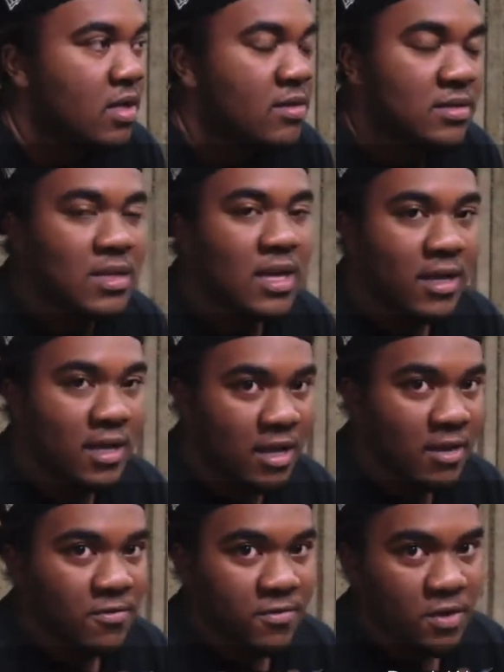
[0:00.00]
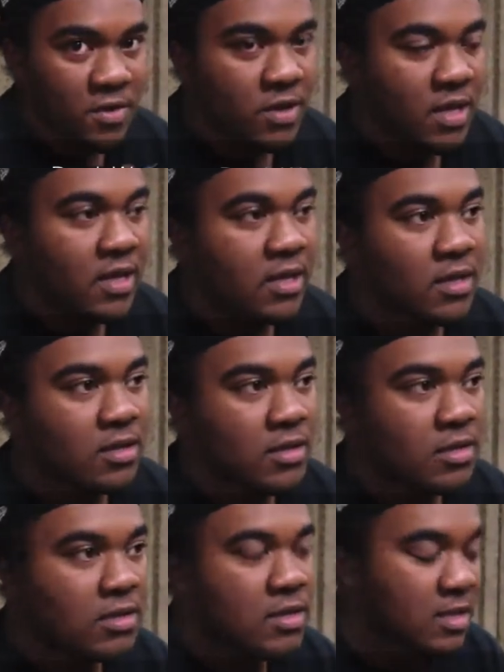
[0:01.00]
inside, I feel like
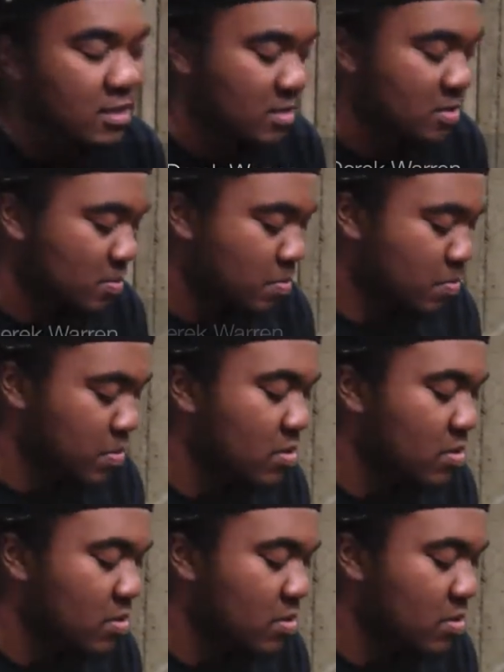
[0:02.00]
this